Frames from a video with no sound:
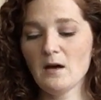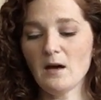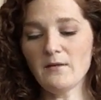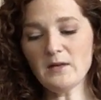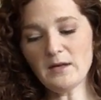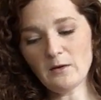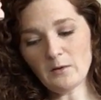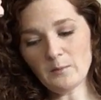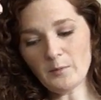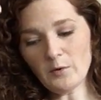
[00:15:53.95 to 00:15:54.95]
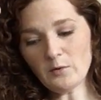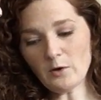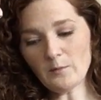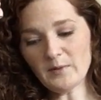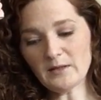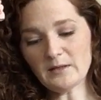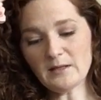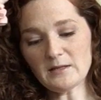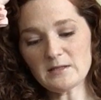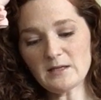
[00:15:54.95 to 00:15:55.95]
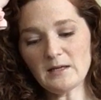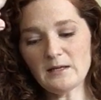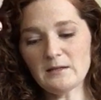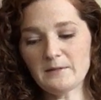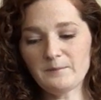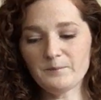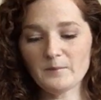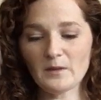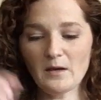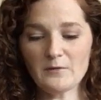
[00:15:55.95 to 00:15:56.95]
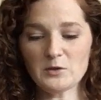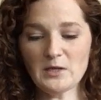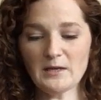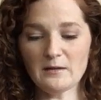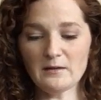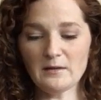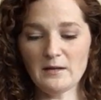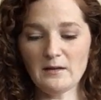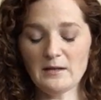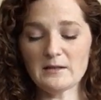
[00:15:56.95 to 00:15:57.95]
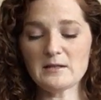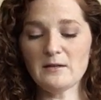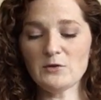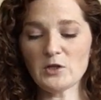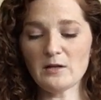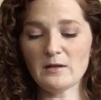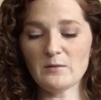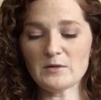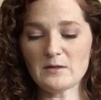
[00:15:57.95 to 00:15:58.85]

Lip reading: of the hill broke open instead of shale, it